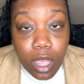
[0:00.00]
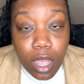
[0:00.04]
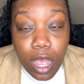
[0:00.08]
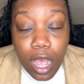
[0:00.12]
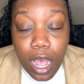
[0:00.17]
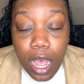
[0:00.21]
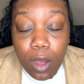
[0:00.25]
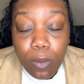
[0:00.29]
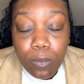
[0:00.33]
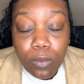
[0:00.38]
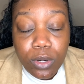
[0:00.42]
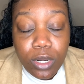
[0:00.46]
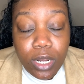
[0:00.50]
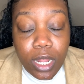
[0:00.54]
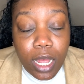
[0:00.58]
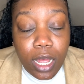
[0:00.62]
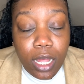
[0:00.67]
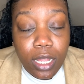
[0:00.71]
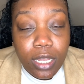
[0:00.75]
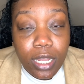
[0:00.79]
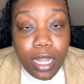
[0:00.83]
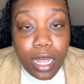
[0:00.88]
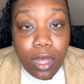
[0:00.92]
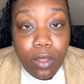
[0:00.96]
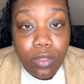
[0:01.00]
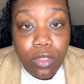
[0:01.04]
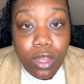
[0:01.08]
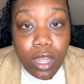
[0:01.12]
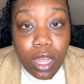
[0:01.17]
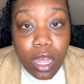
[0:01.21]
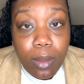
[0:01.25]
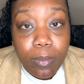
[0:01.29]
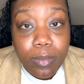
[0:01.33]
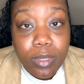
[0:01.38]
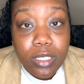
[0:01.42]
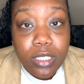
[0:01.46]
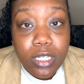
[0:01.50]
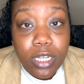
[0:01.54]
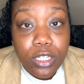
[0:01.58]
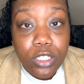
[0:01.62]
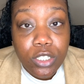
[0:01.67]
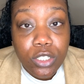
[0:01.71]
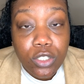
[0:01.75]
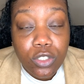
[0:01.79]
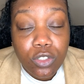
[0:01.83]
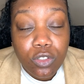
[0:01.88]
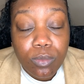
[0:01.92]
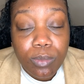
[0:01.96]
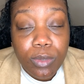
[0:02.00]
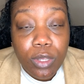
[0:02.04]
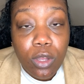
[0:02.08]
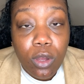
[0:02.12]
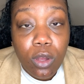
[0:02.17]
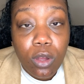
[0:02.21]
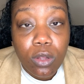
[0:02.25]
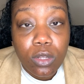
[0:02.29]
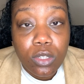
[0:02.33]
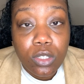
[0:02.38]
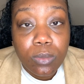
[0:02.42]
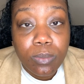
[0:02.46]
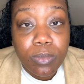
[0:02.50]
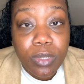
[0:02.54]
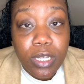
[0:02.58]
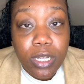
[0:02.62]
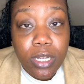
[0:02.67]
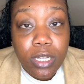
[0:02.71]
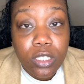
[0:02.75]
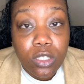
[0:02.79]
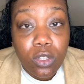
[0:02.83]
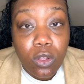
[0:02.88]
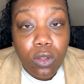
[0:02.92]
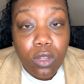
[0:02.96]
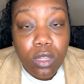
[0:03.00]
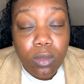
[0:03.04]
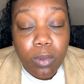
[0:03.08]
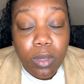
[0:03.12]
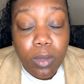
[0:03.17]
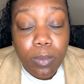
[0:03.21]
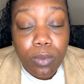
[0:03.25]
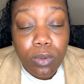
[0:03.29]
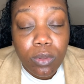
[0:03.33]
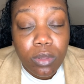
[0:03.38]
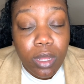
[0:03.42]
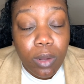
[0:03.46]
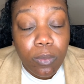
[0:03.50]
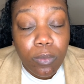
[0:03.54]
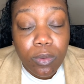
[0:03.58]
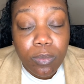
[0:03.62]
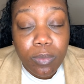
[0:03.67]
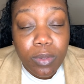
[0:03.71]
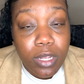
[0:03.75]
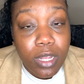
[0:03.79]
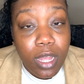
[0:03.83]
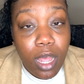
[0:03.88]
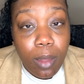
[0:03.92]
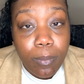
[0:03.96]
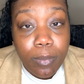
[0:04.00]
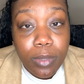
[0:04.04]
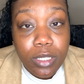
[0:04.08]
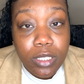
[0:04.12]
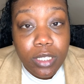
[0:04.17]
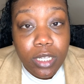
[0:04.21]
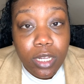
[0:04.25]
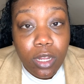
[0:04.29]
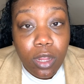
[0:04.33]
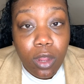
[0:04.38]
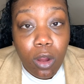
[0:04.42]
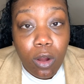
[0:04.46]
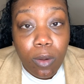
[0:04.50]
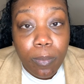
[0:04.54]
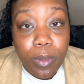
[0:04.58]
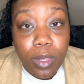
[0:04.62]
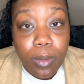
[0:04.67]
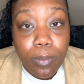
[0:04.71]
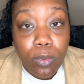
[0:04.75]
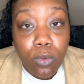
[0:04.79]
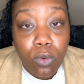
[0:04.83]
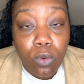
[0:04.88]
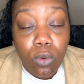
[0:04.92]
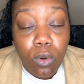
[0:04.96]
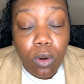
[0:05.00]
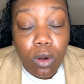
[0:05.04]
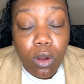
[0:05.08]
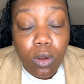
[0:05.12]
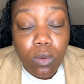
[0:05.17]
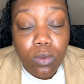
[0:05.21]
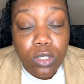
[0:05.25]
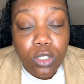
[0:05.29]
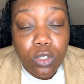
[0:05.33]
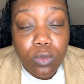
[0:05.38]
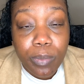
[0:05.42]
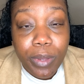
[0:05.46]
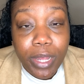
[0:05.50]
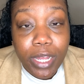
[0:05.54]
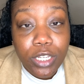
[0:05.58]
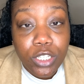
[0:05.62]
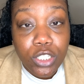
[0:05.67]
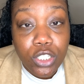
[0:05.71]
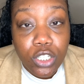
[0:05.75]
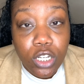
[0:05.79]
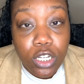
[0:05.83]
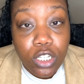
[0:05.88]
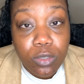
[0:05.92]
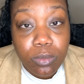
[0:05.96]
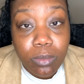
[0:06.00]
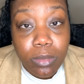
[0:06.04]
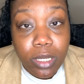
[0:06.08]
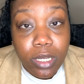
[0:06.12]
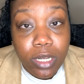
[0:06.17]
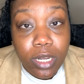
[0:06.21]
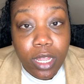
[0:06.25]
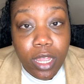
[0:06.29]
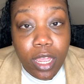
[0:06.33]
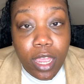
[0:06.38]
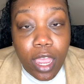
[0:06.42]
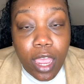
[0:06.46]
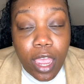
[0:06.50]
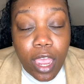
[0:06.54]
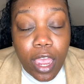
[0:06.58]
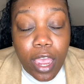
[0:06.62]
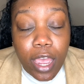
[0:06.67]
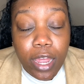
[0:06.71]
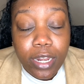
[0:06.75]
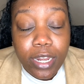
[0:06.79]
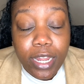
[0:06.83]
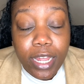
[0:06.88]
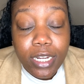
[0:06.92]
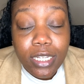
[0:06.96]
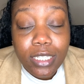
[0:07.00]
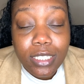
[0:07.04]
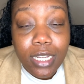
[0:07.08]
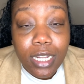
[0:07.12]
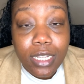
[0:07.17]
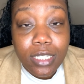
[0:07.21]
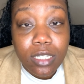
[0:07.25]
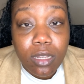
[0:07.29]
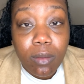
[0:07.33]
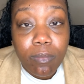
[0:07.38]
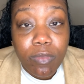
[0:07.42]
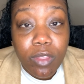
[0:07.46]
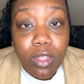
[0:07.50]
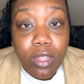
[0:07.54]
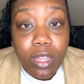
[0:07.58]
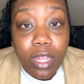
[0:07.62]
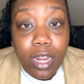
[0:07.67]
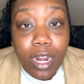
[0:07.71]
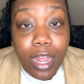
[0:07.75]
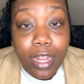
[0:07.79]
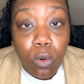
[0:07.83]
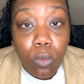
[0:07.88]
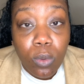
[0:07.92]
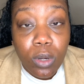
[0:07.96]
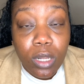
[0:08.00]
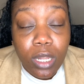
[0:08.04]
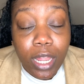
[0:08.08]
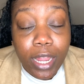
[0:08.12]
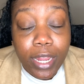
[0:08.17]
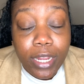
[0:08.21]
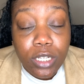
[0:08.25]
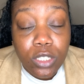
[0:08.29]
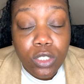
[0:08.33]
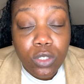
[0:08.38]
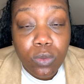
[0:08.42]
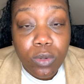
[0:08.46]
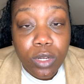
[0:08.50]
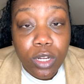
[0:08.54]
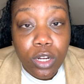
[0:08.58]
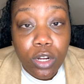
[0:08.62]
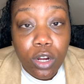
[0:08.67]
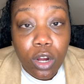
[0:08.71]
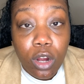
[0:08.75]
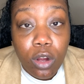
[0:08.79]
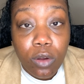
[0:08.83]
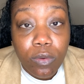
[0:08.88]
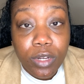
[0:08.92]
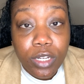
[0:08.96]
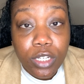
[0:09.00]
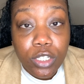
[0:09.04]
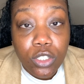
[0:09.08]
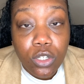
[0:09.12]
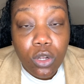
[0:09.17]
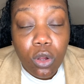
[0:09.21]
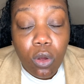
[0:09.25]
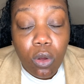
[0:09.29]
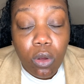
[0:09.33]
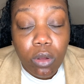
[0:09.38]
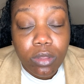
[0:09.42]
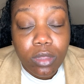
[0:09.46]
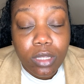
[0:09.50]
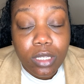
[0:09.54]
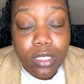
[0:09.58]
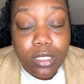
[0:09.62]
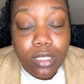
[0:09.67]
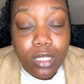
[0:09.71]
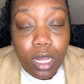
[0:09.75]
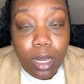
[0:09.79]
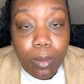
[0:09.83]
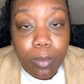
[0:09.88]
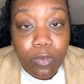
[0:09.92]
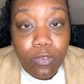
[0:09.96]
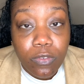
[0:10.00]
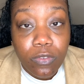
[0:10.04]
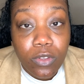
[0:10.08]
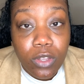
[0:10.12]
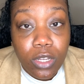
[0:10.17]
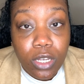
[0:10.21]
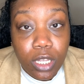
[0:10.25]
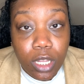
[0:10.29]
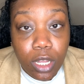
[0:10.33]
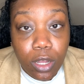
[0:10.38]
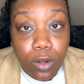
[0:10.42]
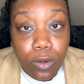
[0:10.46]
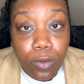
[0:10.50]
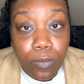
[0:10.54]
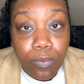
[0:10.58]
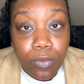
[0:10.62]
I will not allow the comment section to be on because the only people that would be commenting are people who are going to pass judgment. And that is not something that I would like to encourage on this type of video.